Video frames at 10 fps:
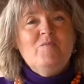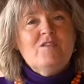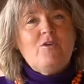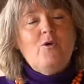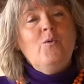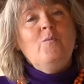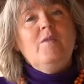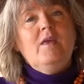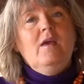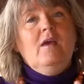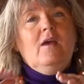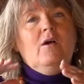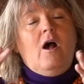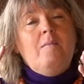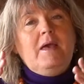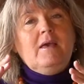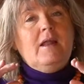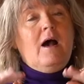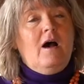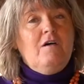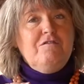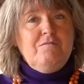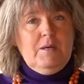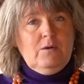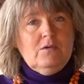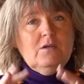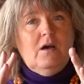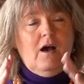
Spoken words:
so I make it half milk,